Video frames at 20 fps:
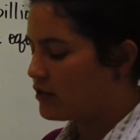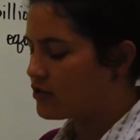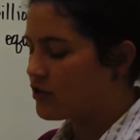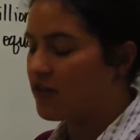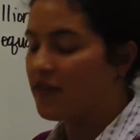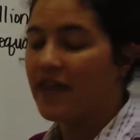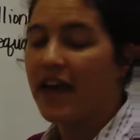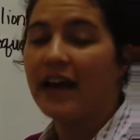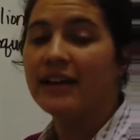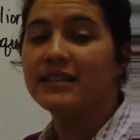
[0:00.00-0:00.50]
So
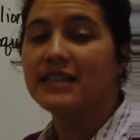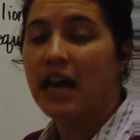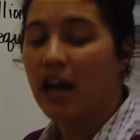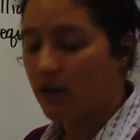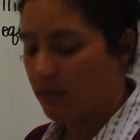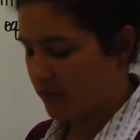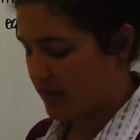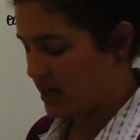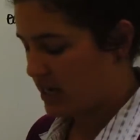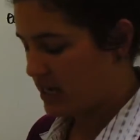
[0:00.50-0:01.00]
that's
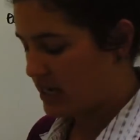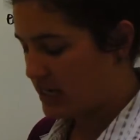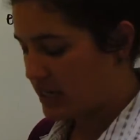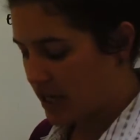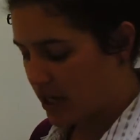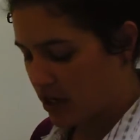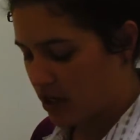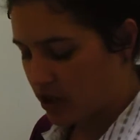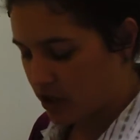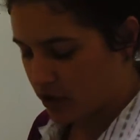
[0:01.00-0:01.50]
how many
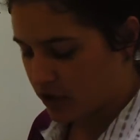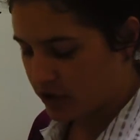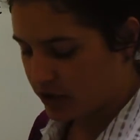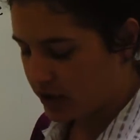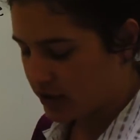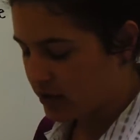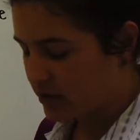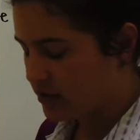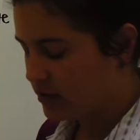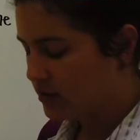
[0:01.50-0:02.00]

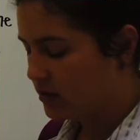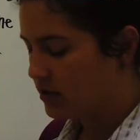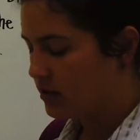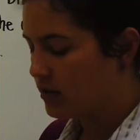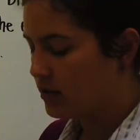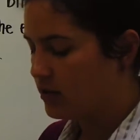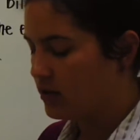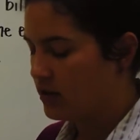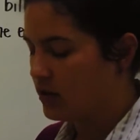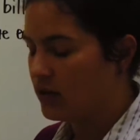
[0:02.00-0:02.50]
years
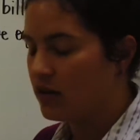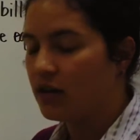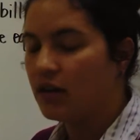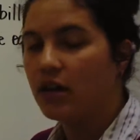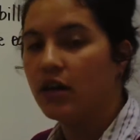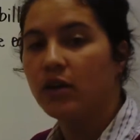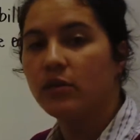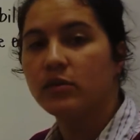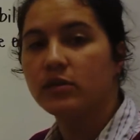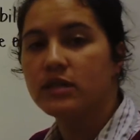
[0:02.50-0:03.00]

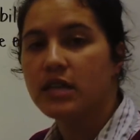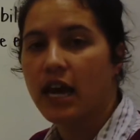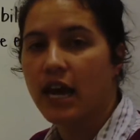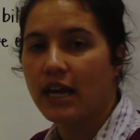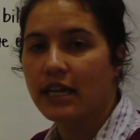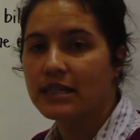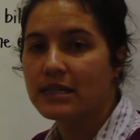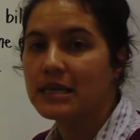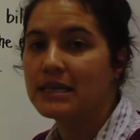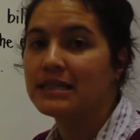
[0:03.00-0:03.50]
it will
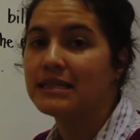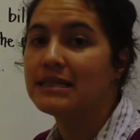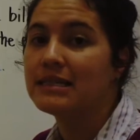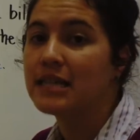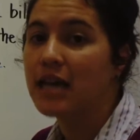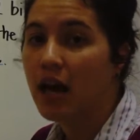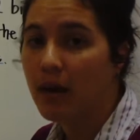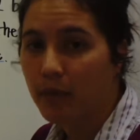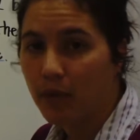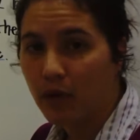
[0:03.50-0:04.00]
take to
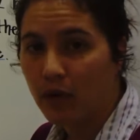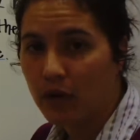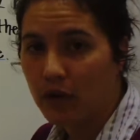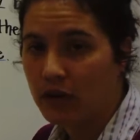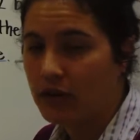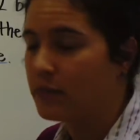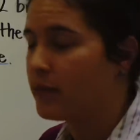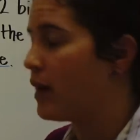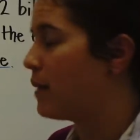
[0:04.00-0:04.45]
double the